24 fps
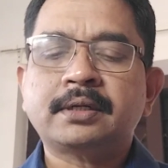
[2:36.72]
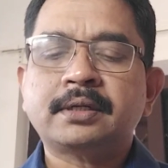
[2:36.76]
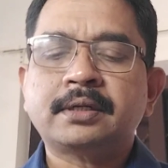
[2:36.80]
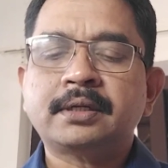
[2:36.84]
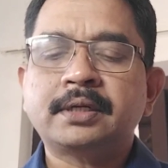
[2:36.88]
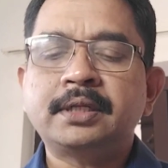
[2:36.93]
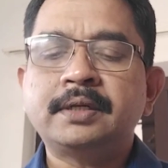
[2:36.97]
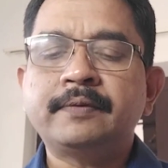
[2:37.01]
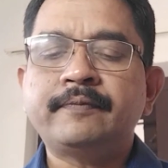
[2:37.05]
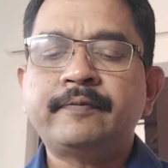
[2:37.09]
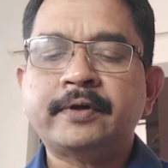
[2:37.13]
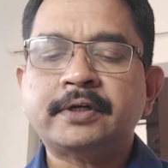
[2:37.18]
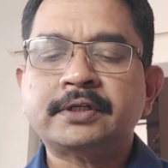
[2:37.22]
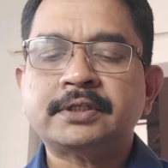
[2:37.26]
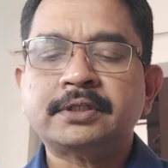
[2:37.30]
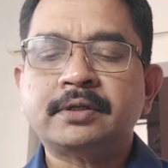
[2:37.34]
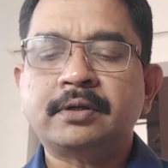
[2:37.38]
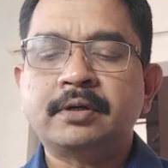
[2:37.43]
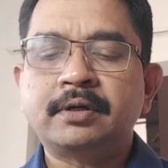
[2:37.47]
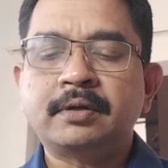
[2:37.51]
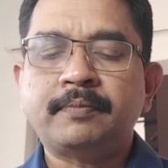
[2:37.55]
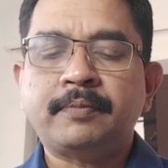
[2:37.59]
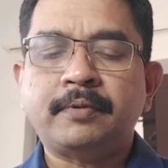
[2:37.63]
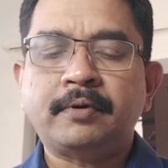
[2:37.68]
infection
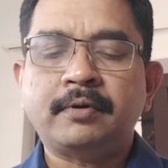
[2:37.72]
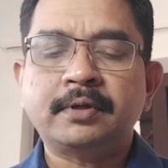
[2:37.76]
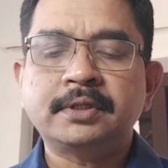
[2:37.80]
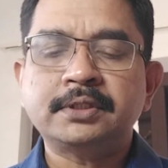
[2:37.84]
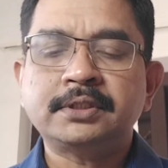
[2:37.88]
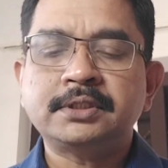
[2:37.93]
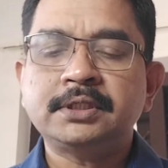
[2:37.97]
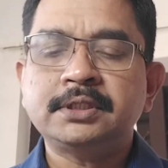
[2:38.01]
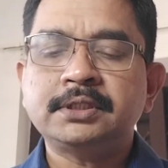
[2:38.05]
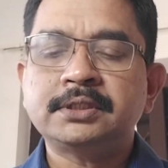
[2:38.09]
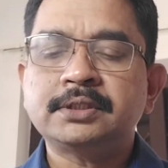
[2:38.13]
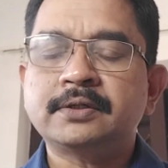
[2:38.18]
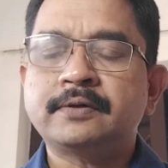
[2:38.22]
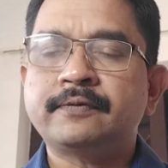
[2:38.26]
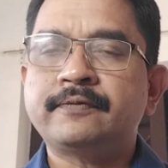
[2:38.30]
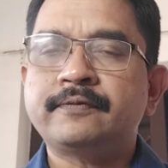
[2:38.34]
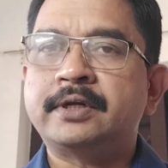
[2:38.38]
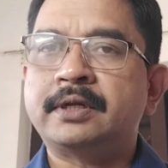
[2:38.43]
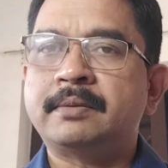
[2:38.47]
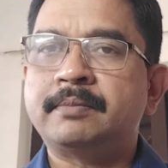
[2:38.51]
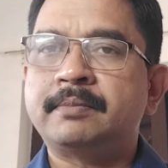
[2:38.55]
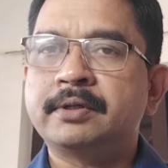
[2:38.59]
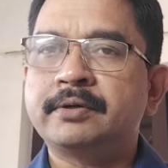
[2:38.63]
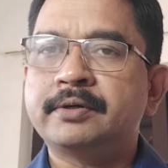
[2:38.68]
control policies of
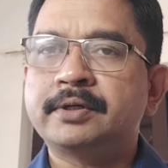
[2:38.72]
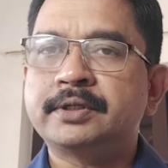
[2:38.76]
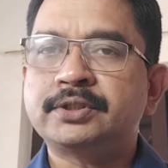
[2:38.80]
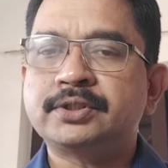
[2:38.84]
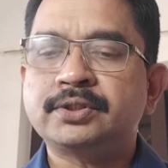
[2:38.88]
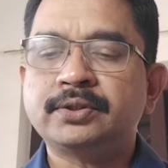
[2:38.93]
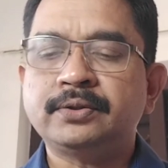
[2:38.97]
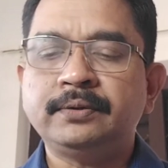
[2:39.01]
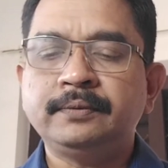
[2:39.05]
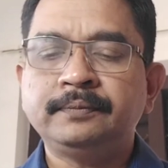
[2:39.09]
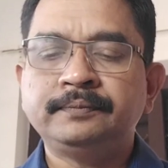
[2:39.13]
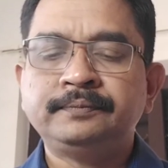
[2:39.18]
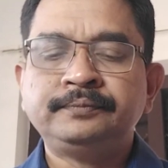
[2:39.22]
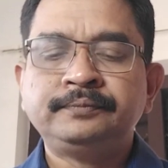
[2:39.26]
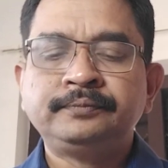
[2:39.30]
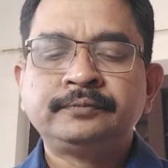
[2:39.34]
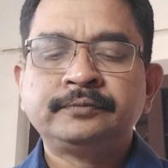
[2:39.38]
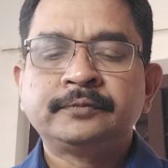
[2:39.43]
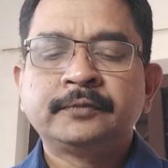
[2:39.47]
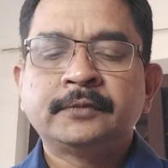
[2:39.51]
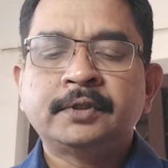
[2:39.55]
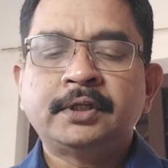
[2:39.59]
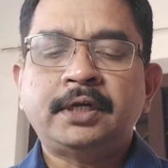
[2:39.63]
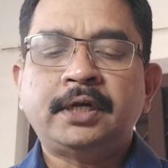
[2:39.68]
WHO,
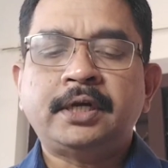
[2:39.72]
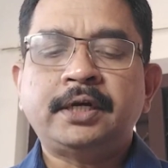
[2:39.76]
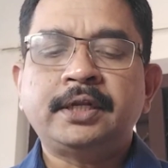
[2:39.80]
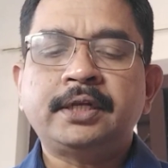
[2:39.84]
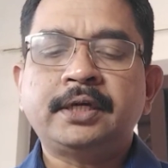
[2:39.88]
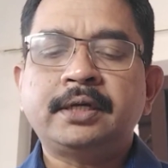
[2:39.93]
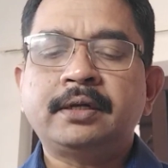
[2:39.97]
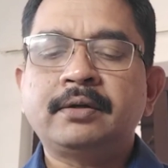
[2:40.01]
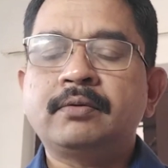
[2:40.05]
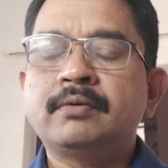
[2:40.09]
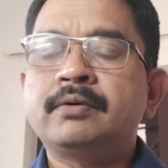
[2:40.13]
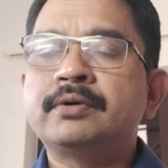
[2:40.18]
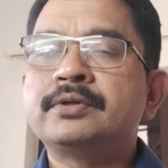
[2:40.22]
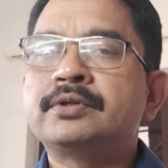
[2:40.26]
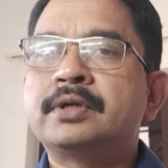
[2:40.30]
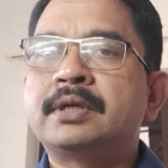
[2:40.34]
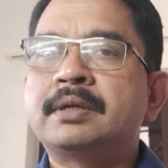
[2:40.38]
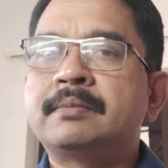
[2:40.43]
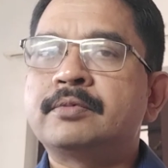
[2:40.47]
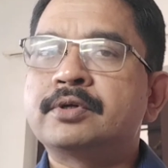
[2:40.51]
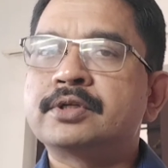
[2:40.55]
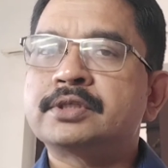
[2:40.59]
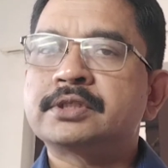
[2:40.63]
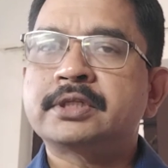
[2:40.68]
and I'm going to
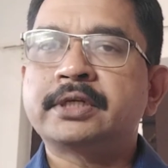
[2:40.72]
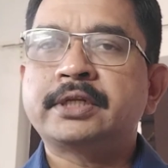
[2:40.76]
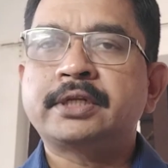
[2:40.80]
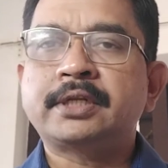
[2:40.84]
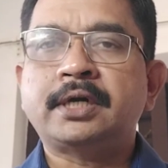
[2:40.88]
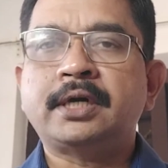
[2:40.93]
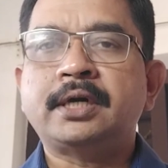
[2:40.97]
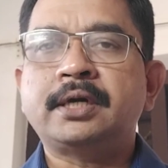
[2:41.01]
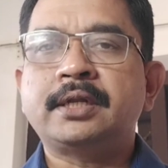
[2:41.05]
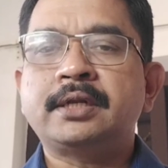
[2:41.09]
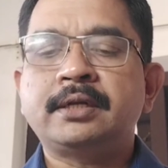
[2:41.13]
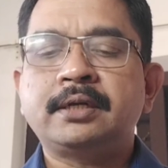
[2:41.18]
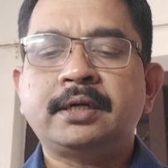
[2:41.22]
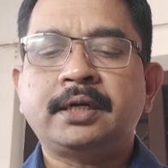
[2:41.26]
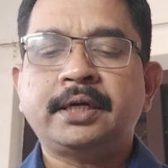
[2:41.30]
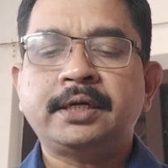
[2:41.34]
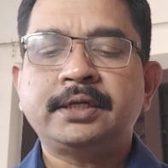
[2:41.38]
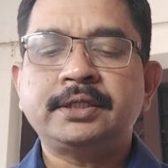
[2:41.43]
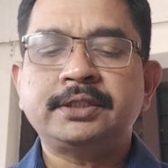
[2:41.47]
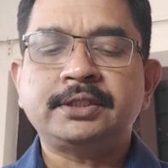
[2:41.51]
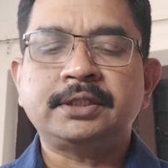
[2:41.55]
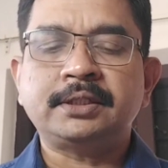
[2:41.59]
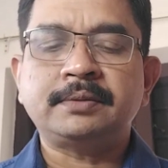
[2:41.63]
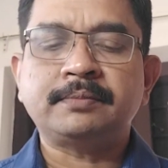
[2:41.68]
demonstrate hand
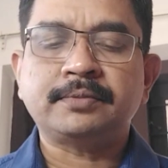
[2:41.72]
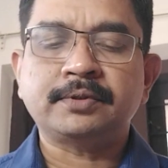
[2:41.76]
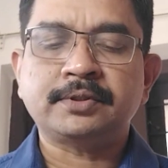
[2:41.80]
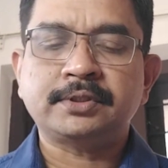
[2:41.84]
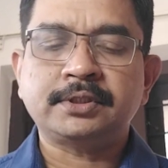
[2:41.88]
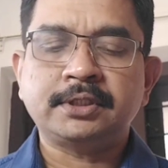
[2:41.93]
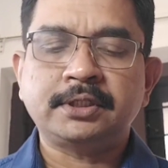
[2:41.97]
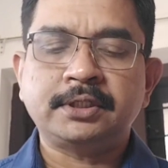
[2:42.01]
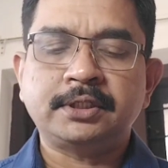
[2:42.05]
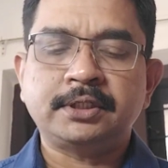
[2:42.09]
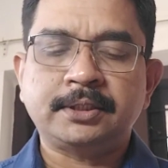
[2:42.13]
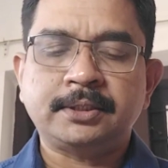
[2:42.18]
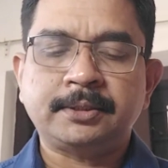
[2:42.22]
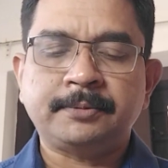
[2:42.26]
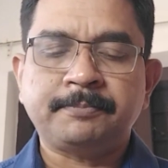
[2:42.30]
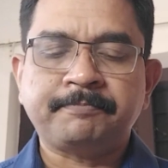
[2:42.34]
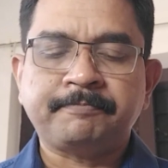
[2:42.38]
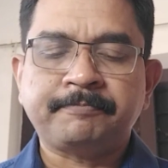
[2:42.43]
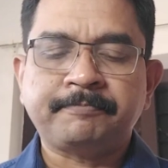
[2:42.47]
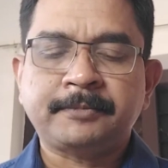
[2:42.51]
hygiene procedure.